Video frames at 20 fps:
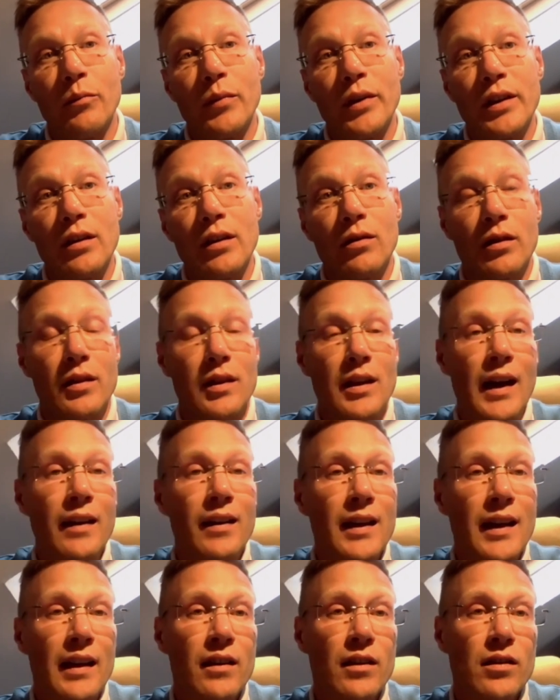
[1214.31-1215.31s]
But on the
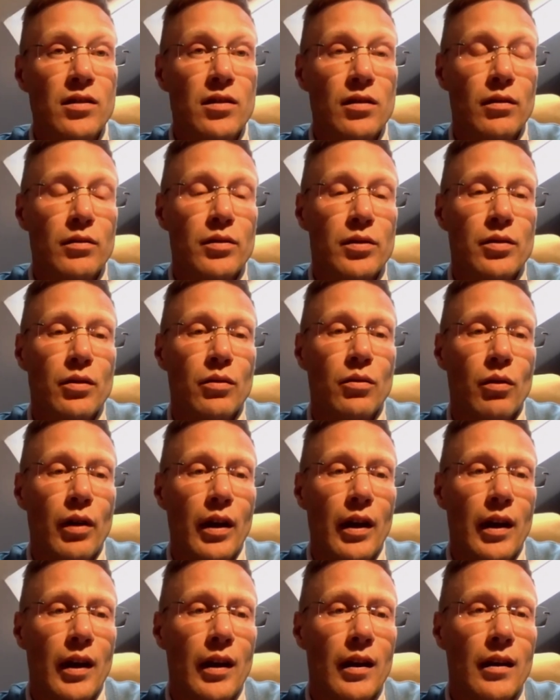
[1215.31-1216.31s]
other hand, it's also
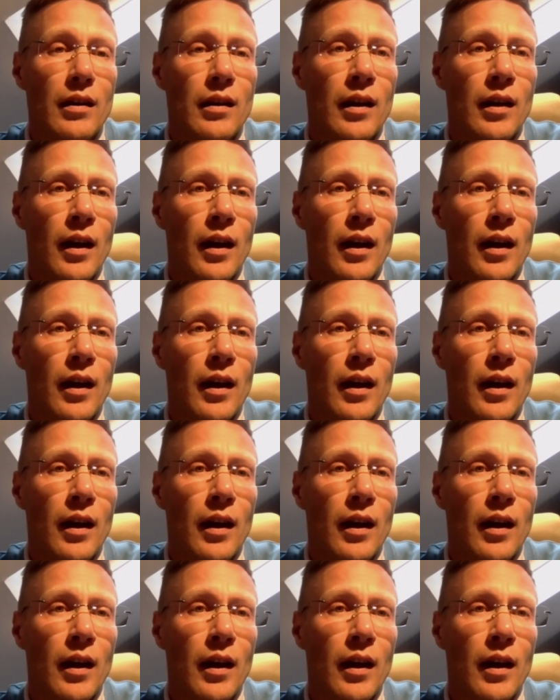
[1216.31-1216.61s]
a